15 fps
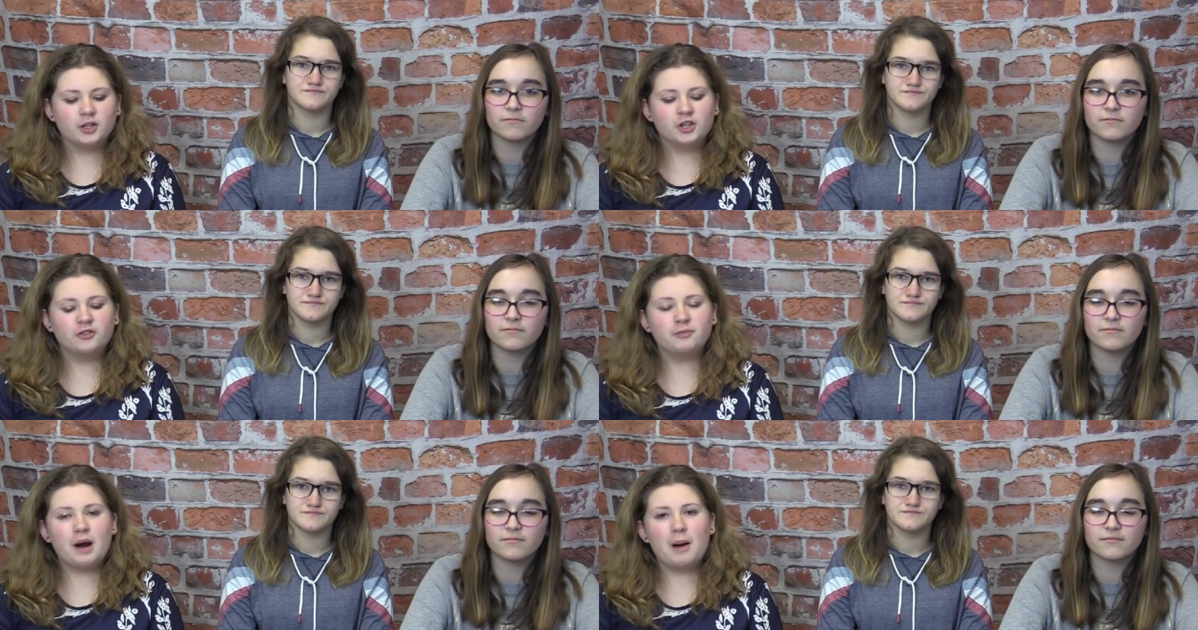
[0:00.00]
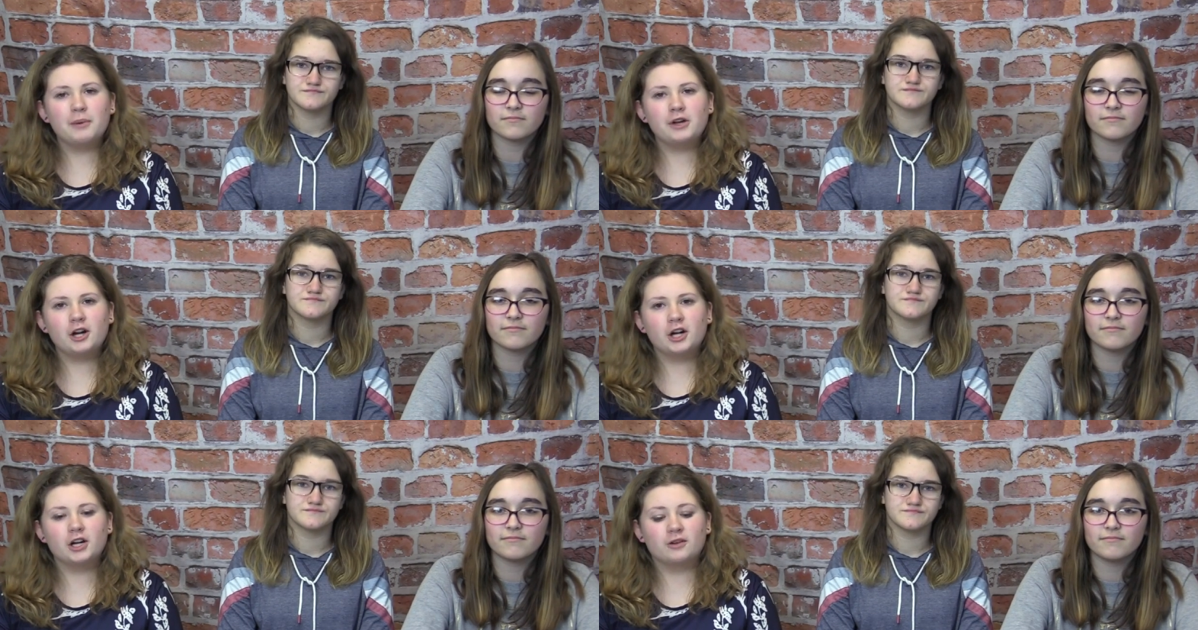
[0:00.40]
Speaker 1: You've
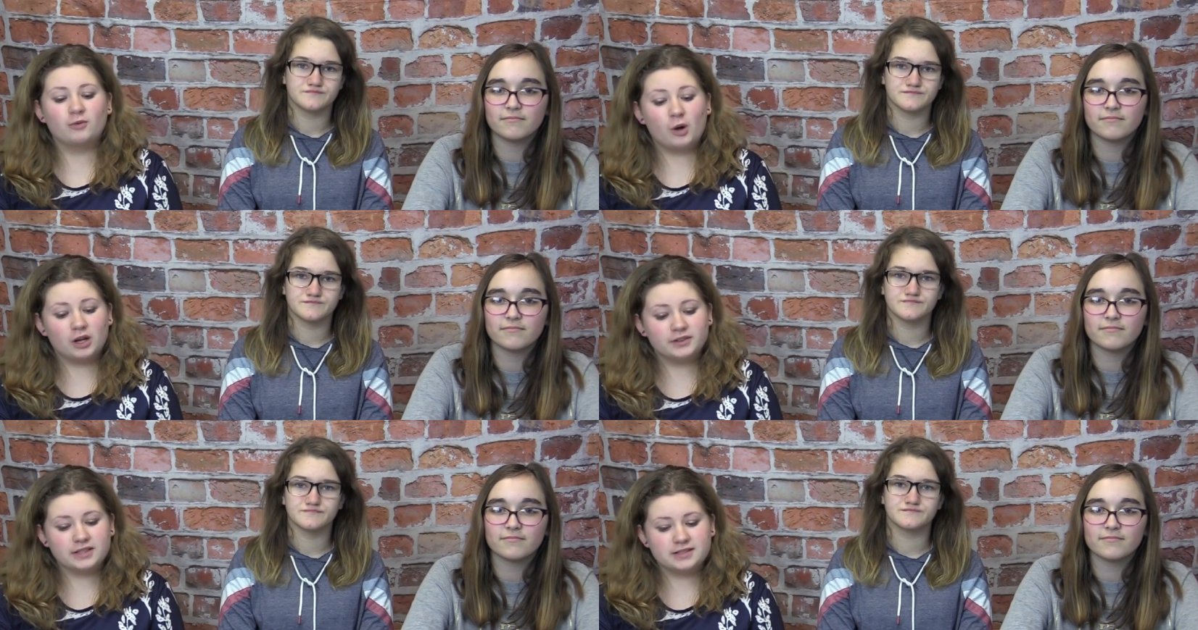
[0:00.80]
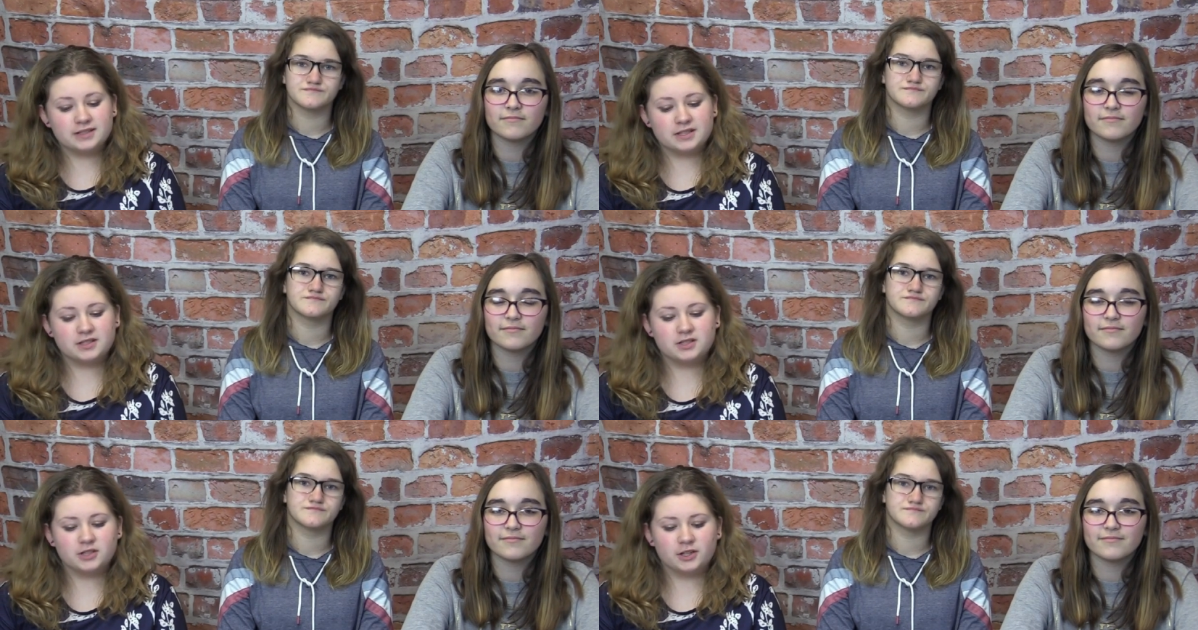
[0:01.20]
probably heard of Walt
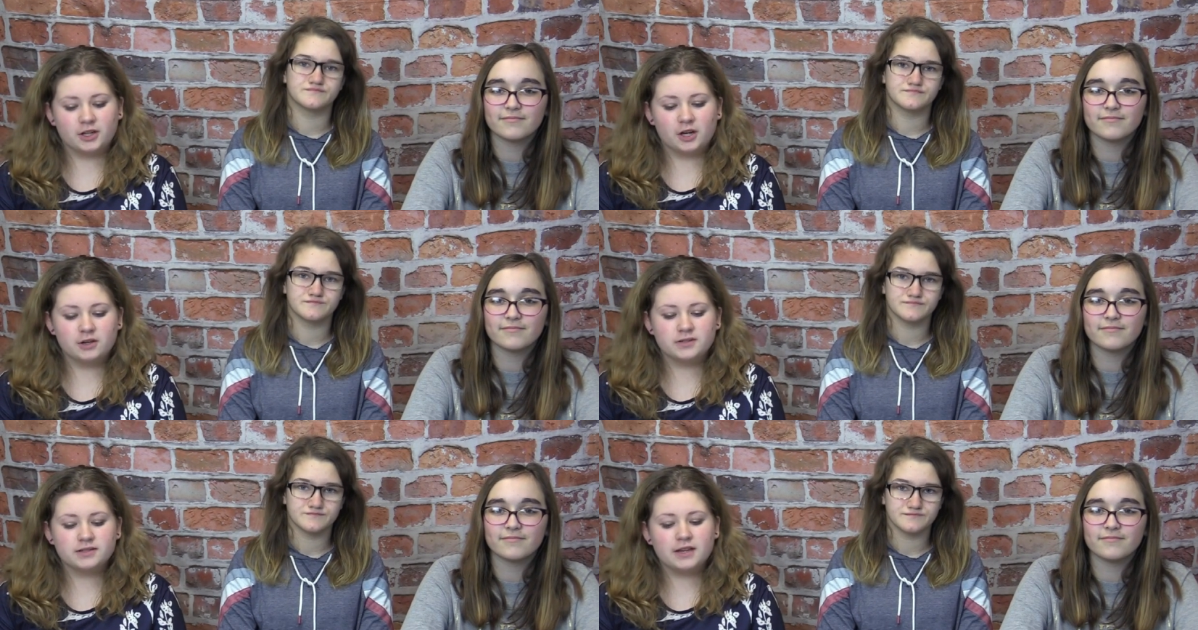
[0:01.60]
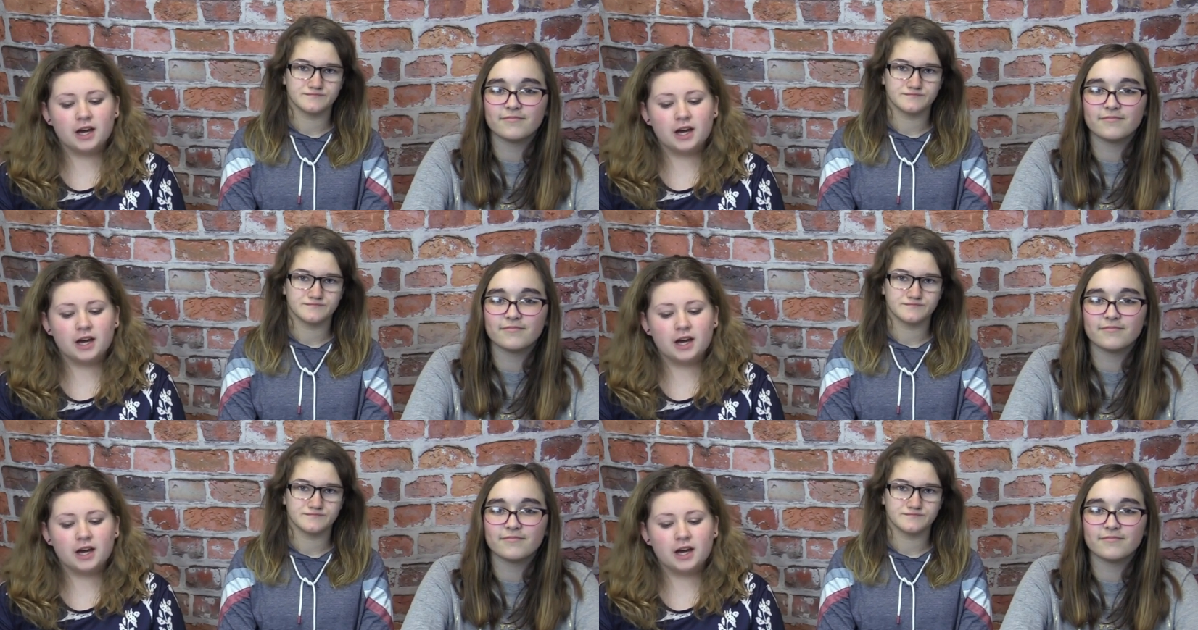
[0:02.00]
Disney Studios.